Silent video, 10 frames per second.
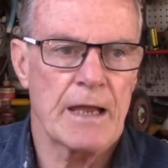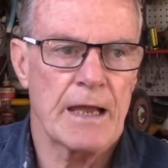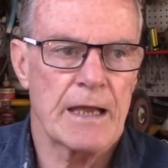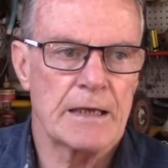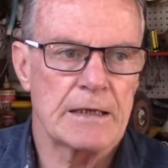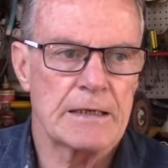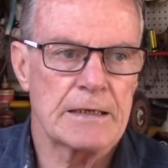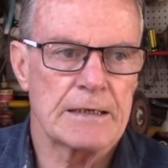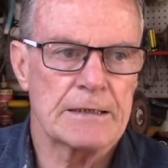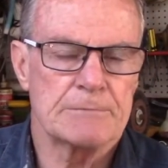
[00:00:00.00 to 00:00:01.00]
and
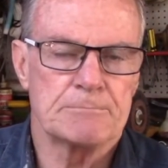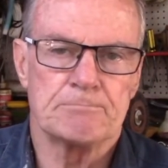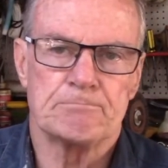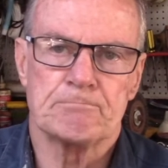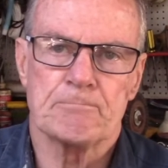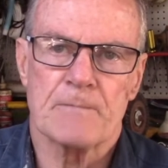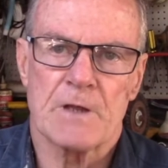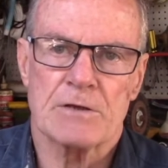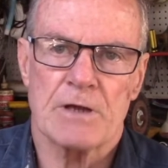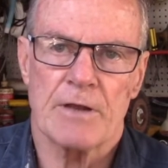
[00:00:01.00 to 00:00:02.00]

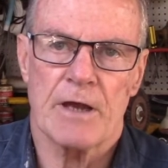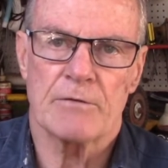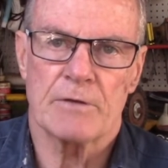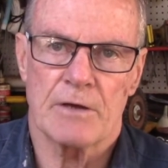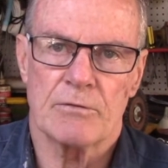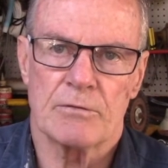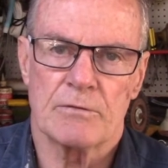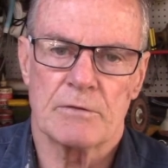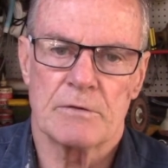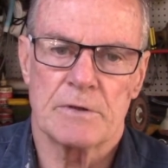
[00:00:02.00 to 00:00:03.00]
so
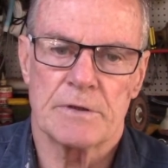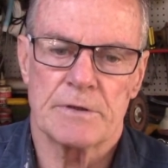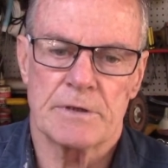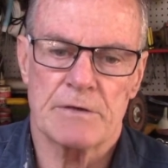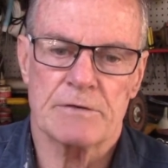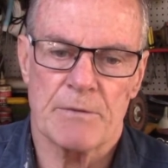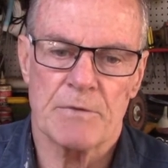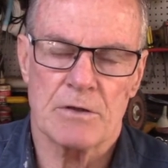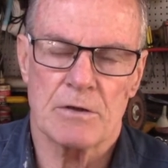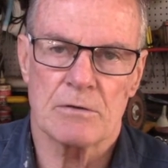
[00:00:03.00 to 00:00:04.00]
they're
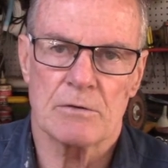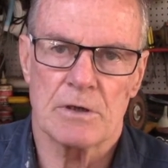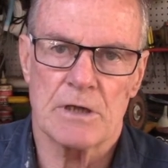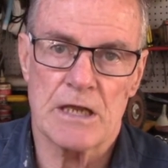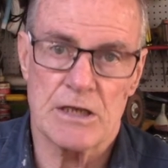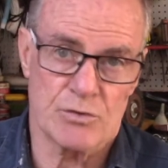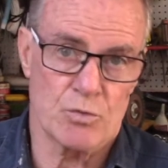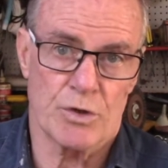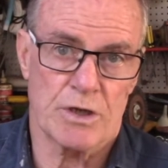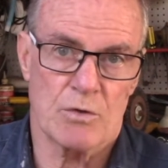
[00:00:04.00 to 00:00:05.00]
something that is
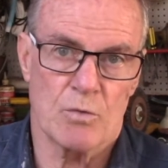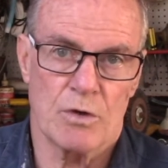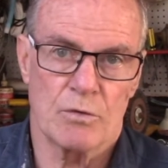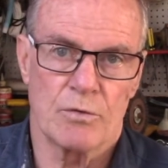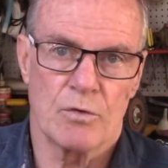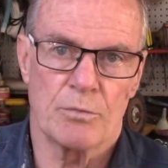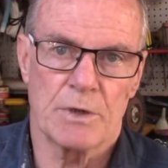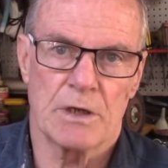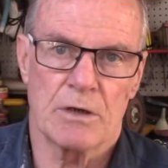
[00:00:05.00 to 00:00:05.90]
working well for me,